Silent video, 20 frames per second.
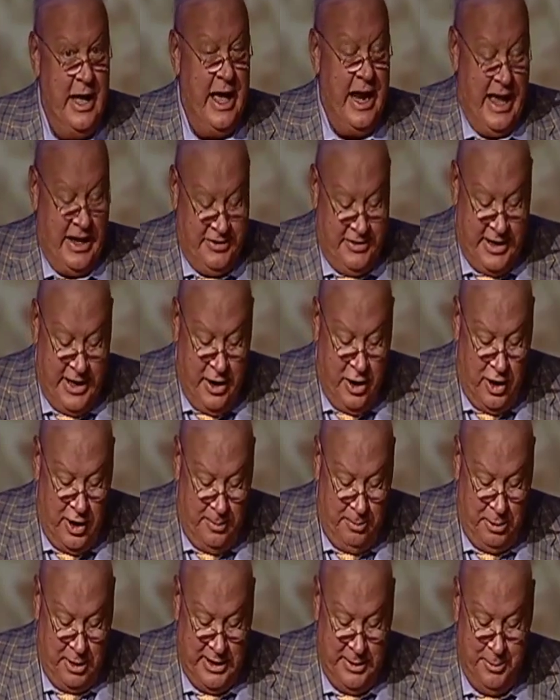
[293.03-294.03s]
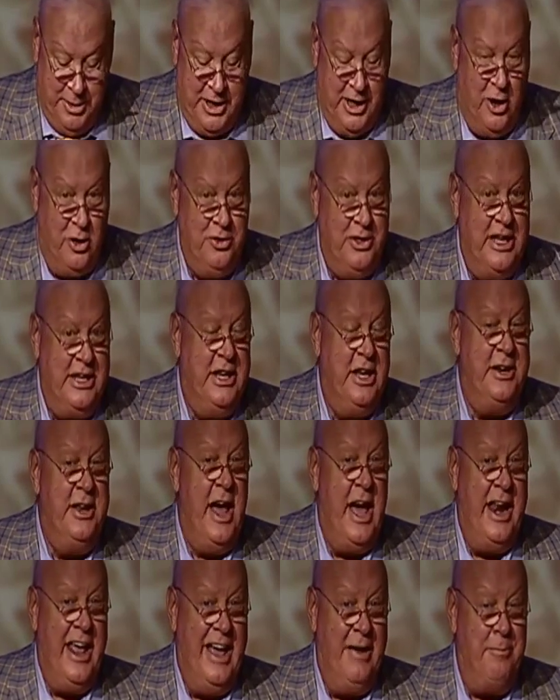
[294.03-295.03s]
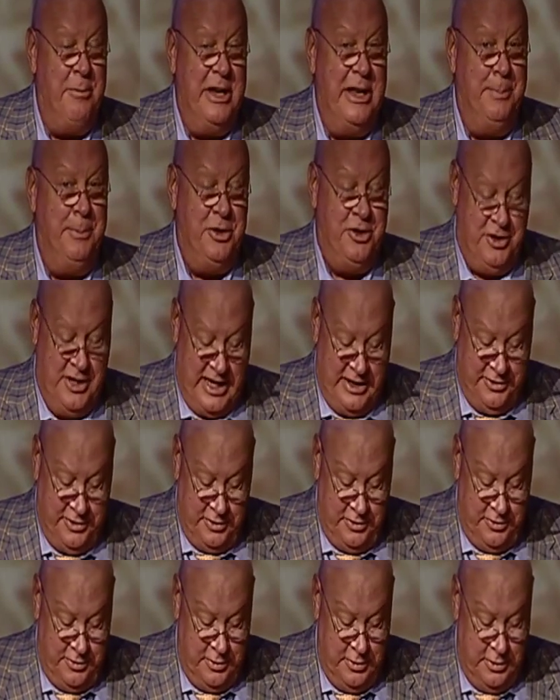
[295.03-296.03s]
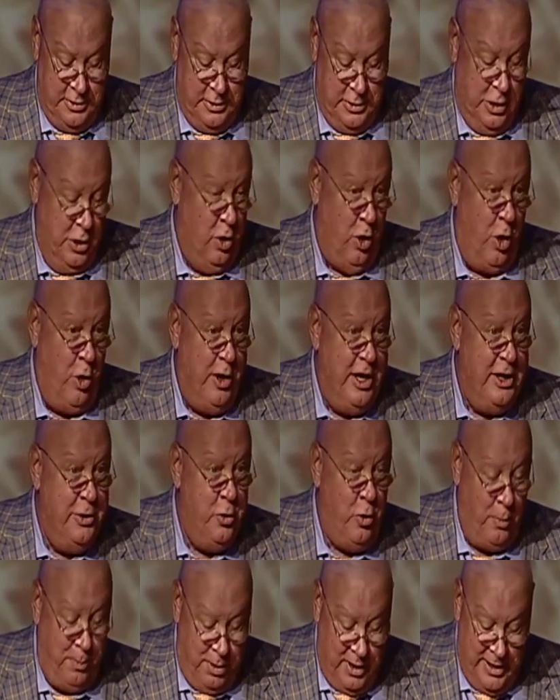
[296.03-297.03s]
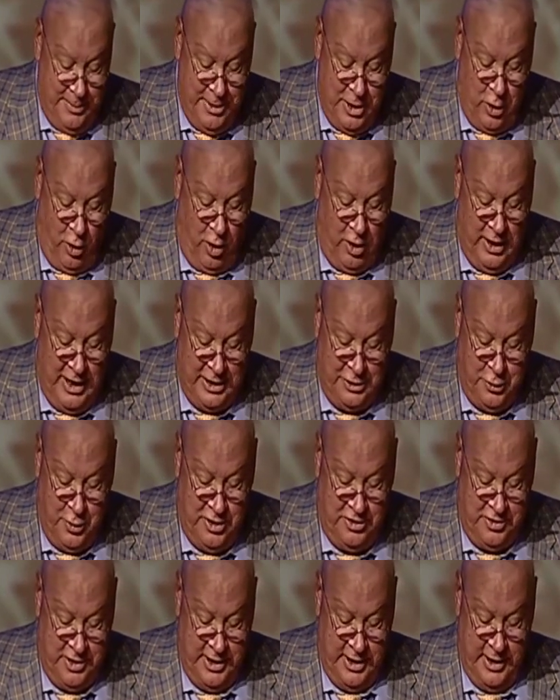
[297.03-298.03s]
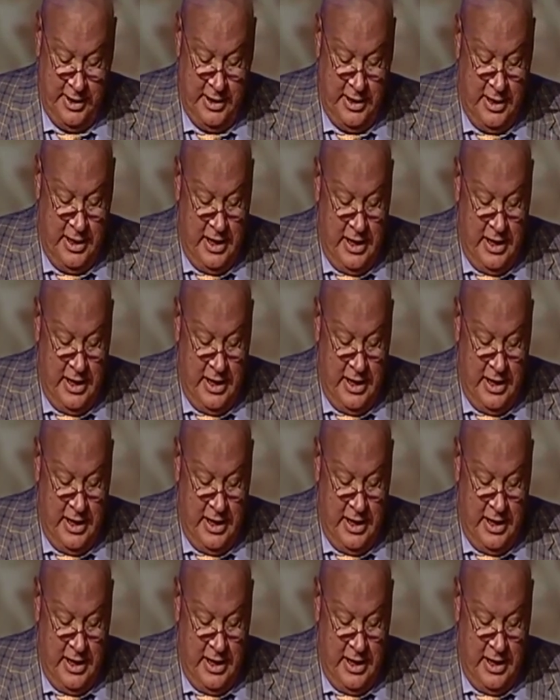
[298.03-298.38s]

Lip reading: And I say humbly because they did not have many possessions or indoor plumbing or electricity.